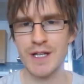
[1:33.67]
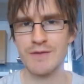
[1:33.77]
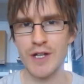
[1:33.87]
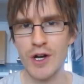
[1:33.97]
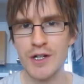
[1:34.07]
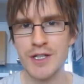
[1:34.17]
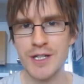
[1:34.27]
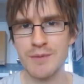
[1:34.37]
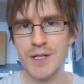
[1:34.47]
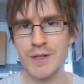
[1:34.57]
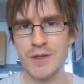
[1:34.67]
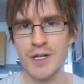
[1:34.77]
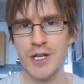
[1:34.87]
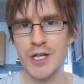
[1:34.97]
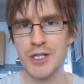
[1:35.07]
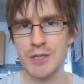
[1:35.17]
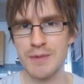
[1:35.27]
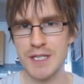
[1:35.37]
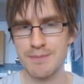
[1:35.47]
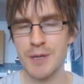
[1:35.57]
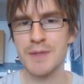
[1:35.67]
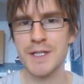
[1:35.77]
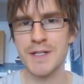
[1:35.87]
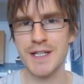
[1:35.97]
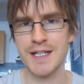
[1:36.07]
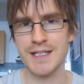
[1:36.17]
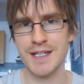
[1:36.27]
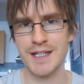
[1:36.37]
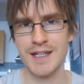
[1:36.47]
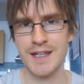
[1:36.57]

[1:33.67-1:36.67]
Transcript: The long-term goal should be to publish your data.